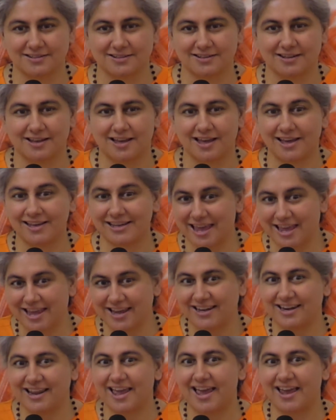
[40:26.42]

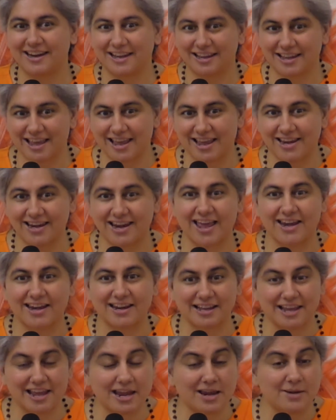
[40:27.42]
again and again and
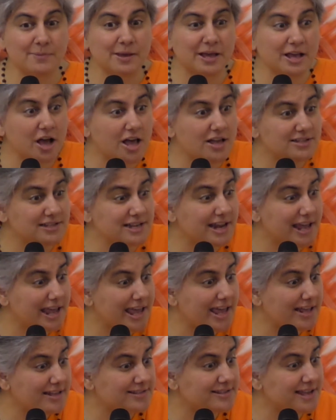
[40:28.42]
again, because it
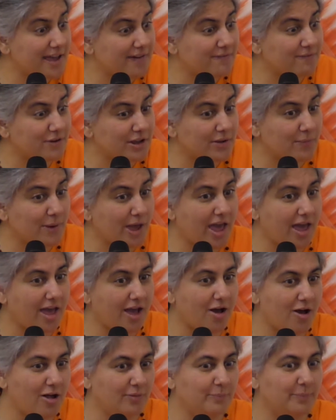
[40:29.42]
is everywhere,
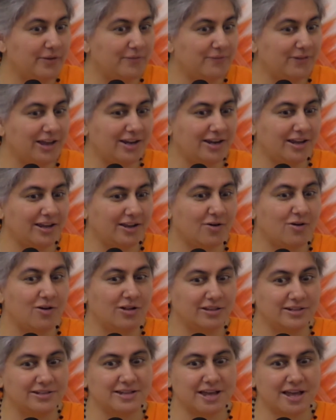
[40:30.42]
all pervading, all
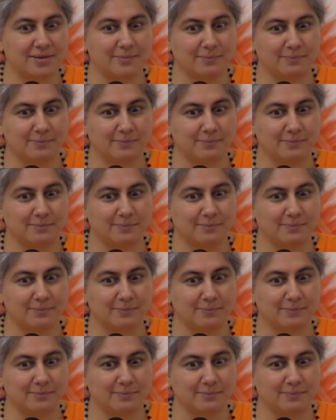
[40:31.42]
the time.